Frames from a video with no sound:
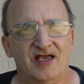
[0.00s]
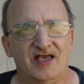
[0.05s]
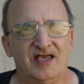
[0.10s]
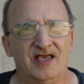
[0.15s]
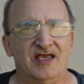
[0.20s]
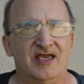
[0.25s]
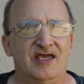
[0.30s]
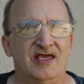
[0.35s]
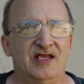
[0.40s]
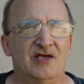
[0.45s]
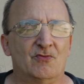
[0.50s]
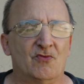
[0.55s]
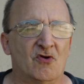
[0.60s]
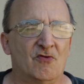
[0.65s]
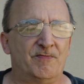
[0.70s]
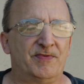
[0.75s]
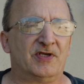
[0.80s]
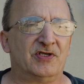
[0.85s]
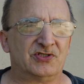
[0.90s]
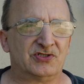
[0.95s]
and it
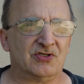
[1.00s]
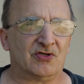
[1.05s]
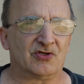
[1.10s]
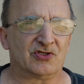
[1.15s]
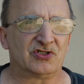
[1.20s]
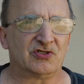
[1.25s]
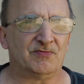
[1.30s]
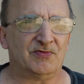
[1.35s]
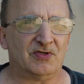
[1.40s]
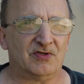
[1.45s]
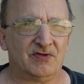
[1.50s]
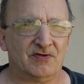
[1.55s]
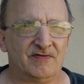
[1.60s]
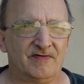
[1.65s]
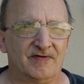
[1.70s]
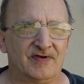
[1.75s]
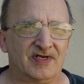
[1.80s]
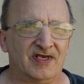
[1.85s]
won't be as noticeable,